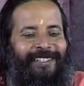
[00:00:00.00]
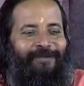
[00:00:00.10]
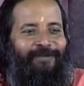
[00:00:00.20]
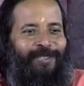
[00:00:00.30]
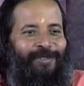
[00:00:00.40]

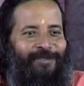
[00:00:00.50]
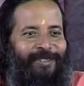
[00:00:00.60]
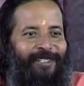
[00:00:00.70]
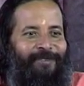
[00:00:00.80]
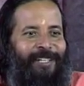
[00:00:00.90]

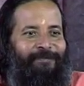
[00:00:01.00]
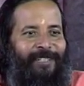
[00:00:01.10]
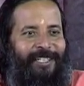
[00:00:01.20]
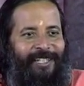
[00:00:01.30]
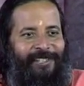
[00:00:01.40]
Madhusudana, one
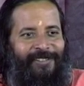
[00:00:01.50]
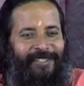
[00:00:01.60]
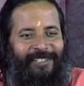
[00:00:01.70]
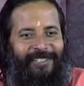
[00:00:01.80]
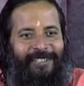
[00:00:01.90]
meaning
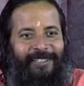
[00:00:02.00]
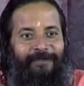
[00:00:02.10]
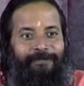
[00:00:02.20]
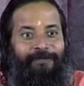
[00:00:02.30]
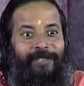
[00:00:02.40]
is
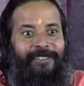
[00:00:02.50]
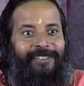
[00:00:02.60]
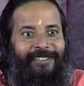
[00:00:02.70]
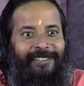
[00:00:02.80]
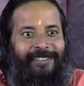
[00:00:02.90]
bee.